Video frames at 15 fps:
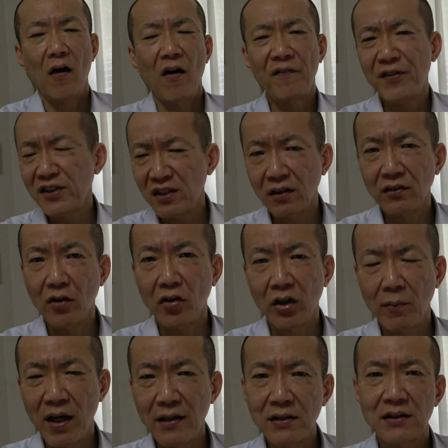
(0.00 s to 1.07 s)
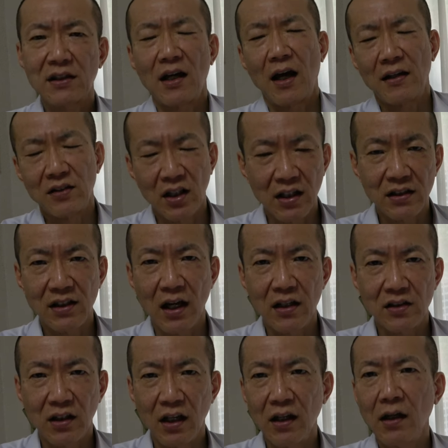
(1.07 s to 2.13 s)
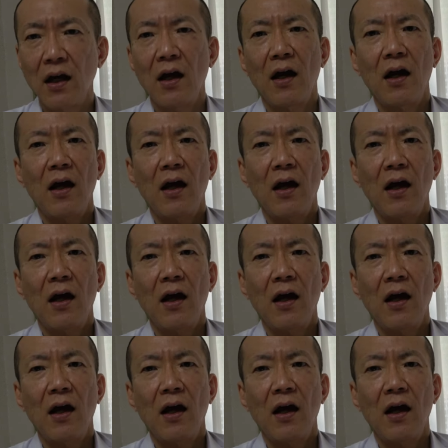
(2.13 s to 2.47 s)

Official documents, as he's asking,